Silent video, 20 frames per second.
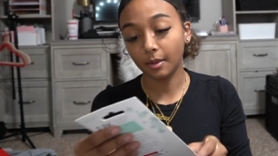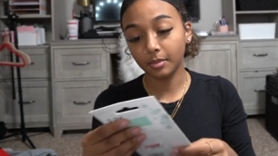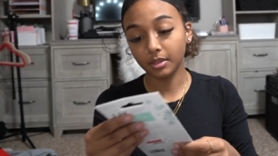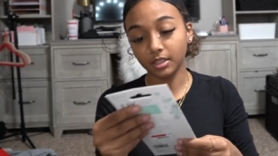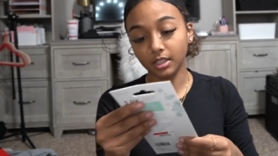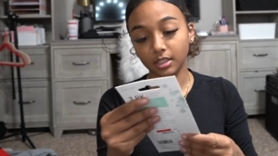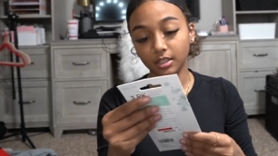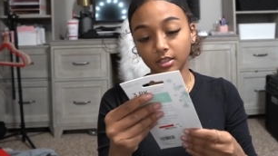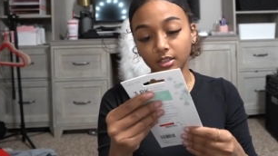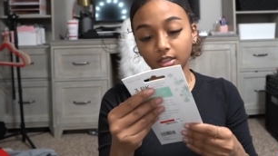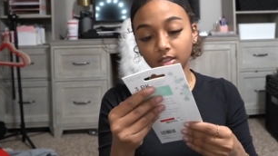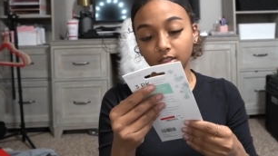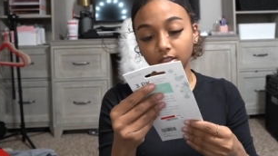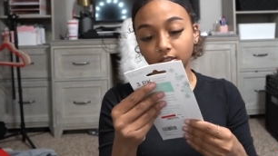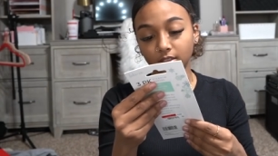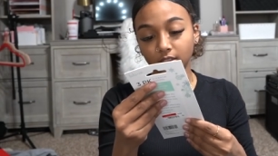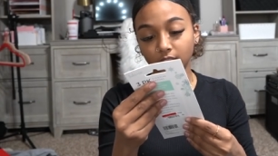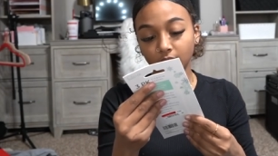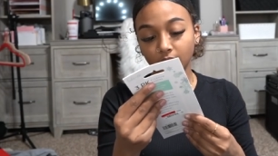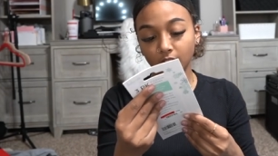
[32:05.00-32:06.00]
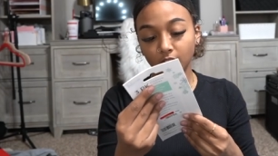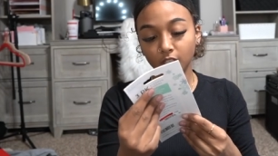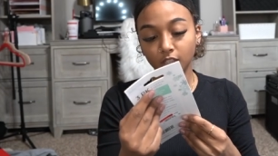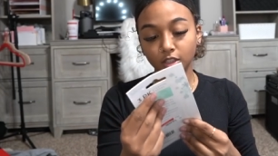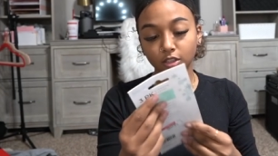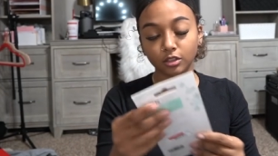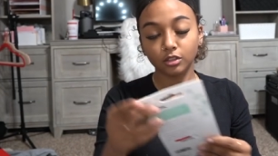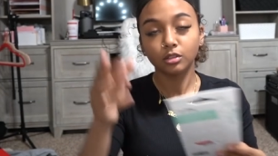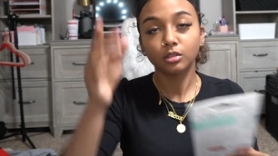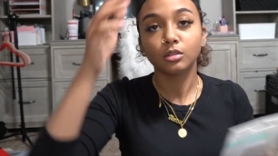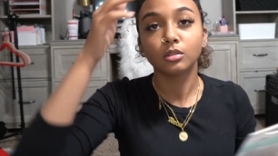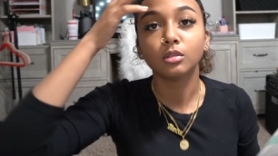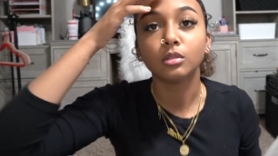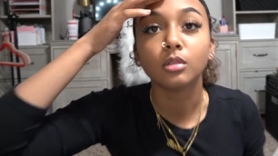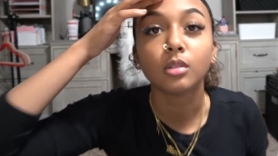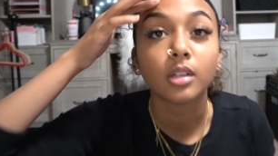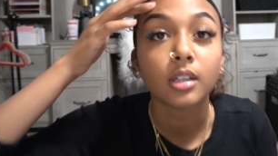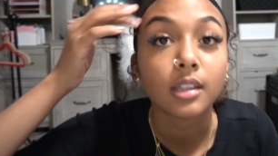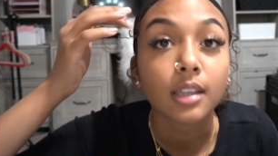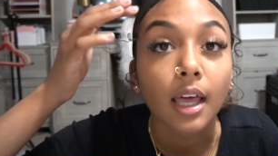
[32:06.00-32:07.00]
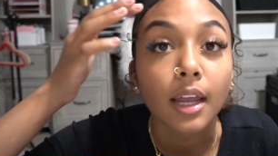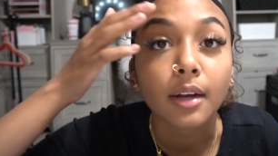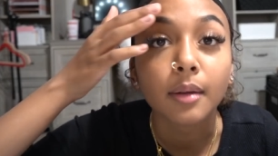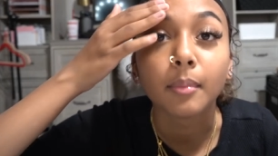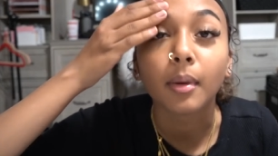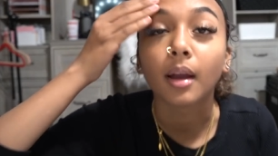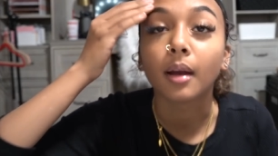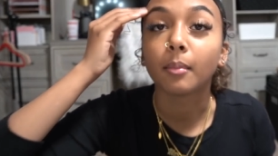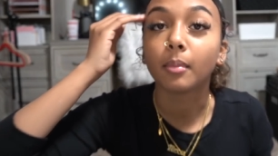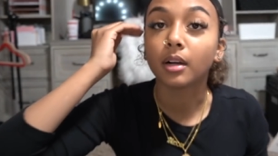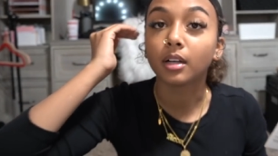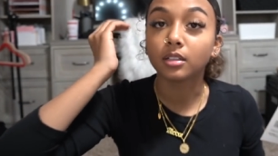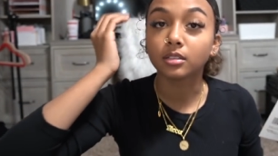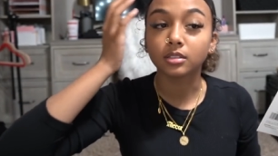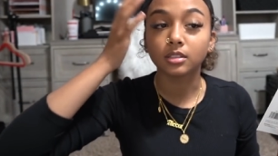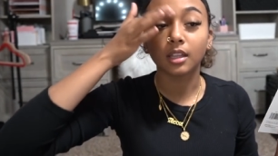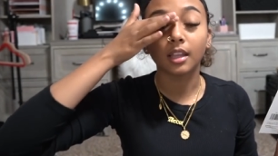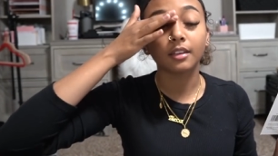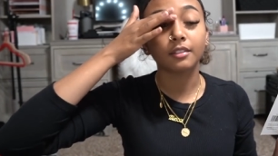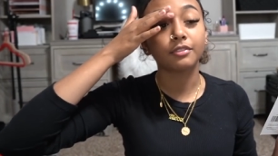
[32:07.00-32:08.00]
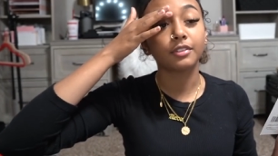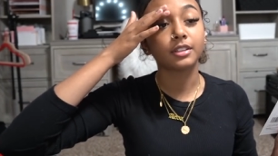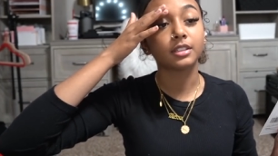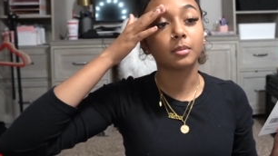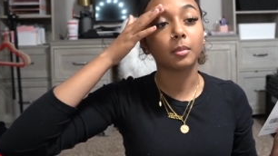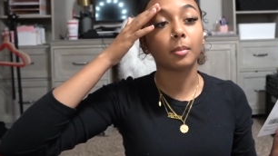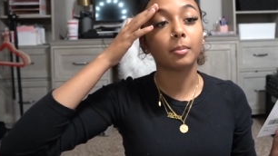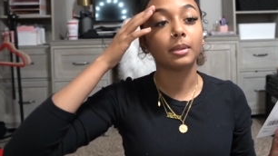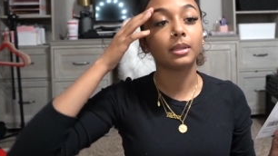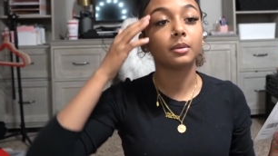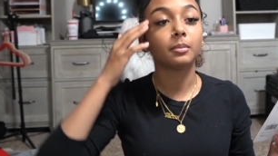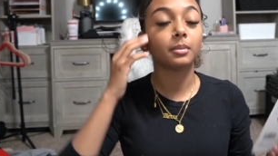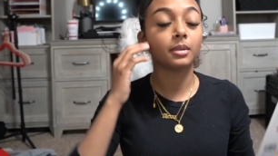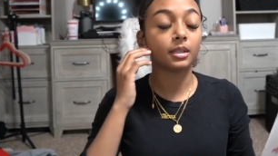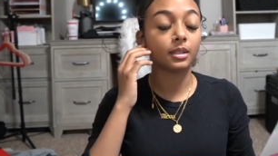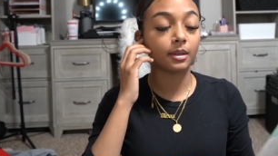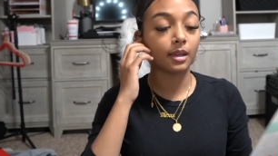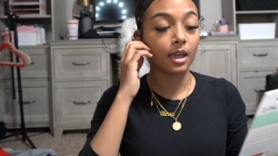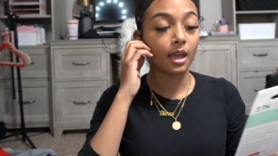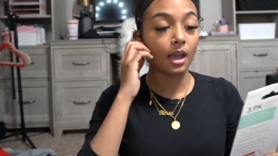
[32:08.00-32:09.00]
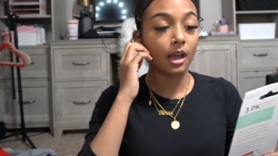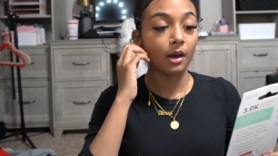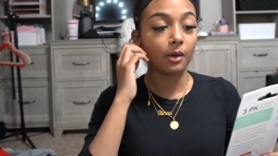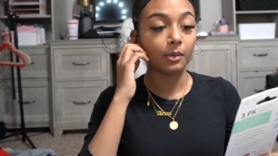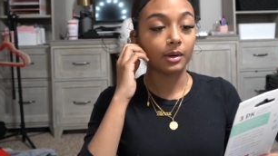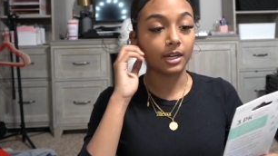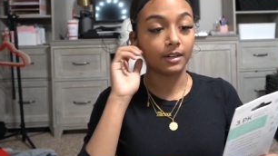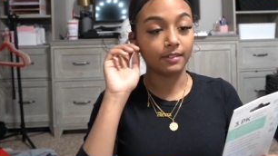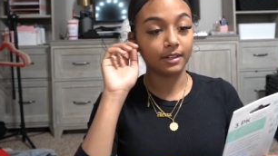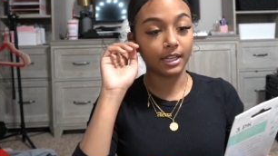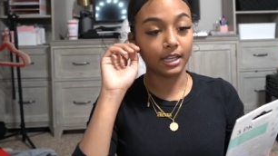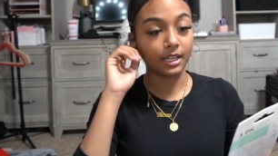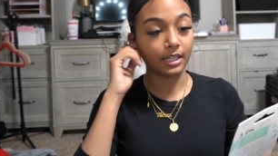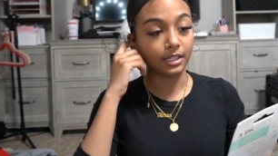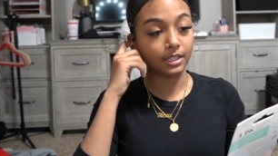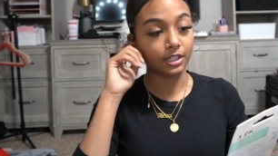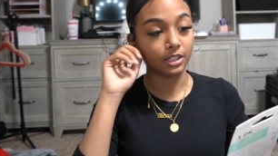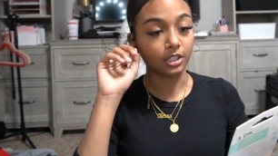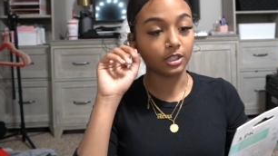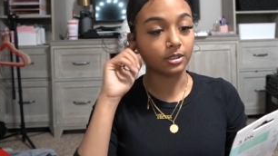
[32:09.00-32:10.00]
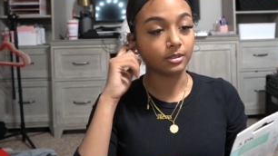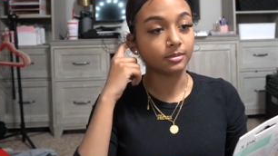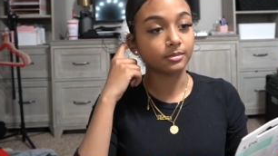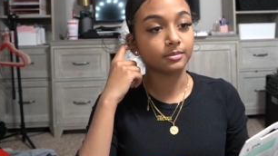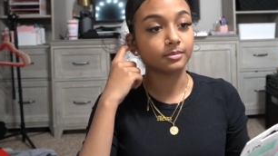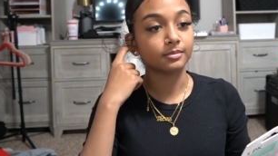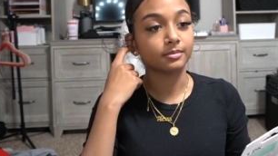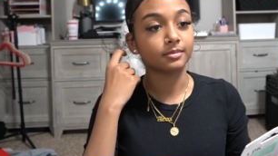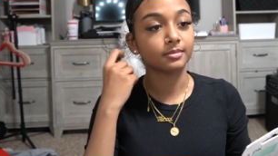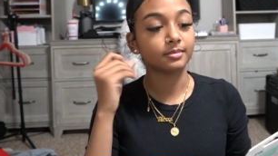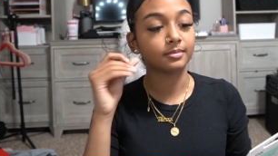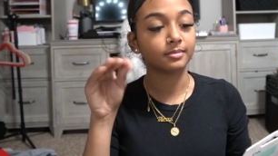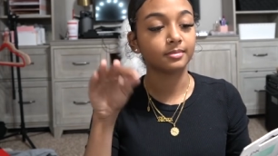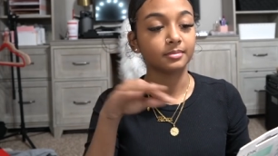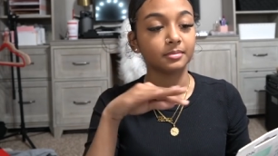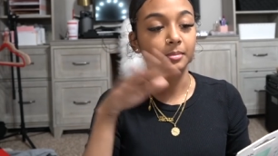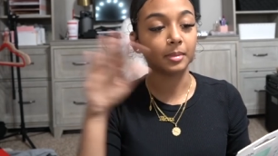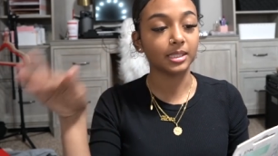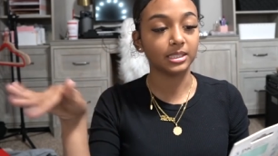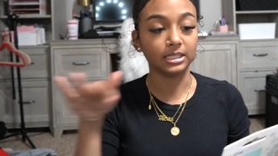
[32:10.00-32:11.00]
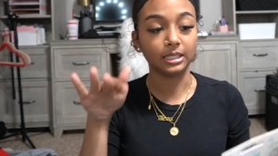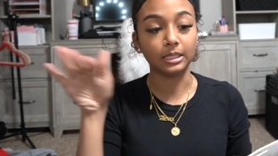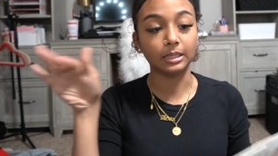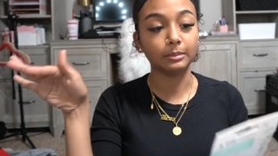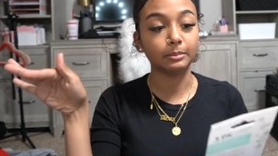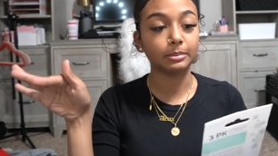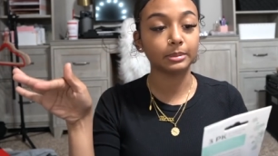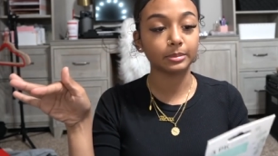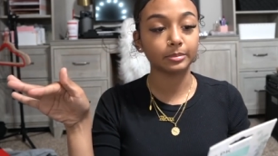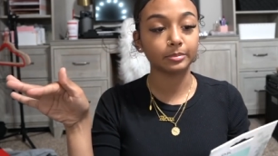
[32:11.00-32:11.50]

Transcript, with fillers: be needing these to line up my eyebrows and like fix them up a little bit whenever they, you know, mess up.